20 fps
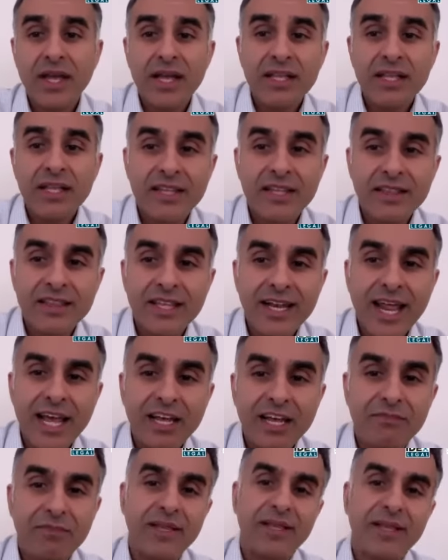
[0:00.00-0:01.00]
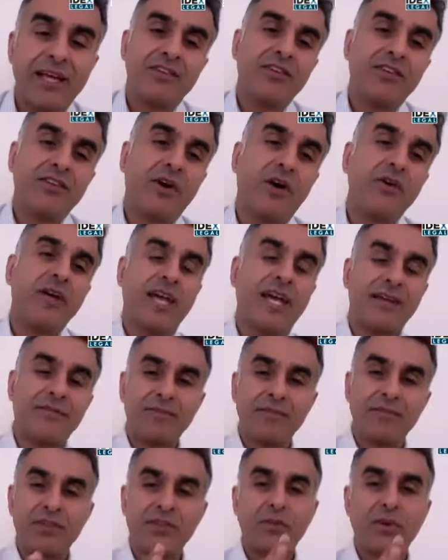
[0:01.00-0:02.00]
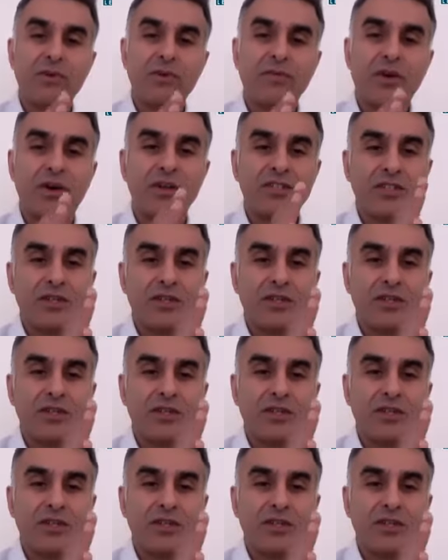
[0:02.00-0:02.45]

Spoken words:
The next bit then, so we've got